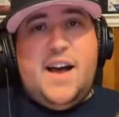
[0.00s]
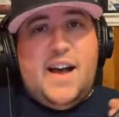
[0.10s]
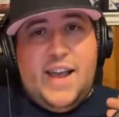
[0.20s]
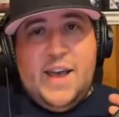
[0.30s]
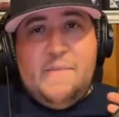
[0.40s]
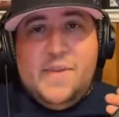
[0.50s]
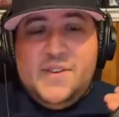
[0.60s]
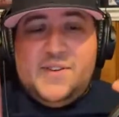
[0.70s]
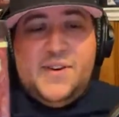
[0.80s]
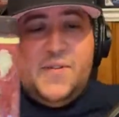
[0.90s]
I am.
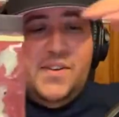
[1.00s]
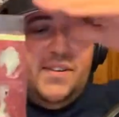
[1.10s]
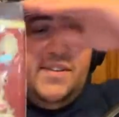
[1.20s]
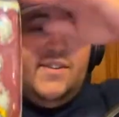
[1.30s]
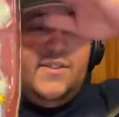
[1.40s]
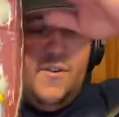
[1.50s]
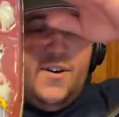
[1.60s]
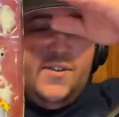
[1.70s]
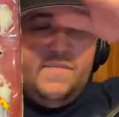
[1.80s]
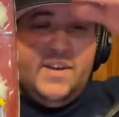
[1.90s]
So this is going to look
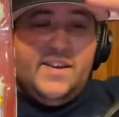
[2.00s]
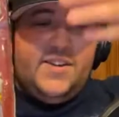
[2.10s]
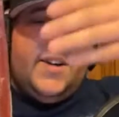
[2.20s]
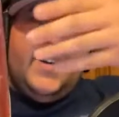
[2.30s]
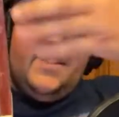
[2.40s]
awesome because you're going to get the